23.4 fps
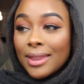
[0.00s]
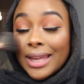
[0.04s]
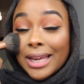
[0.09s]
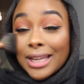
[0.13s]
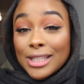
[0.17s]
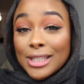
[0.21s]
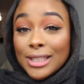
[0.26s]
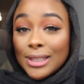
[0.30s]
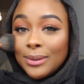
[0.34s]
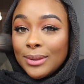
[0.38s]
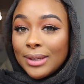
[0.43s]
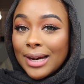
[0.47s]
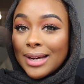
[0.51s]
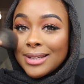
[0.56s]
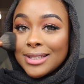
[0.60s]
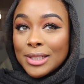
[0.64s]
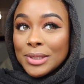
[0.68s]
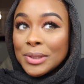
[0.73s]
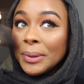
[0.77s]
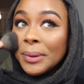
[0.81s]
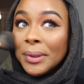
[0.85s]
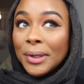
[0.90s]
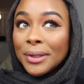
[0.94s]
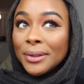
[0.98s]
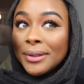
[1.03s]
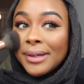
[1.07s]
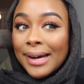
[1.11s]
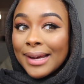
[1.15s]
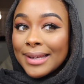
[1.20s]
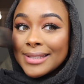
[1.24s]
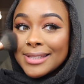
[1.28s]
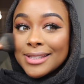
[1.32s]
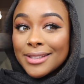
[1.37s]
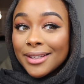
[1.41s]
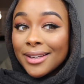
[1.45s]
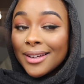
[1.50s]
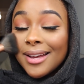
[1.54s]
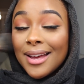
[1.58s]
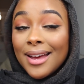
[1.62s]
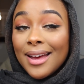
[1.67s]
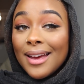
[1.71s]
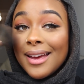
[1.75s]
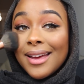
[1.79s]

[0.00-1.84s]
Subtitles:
Thanks to you guys. I told all you guys to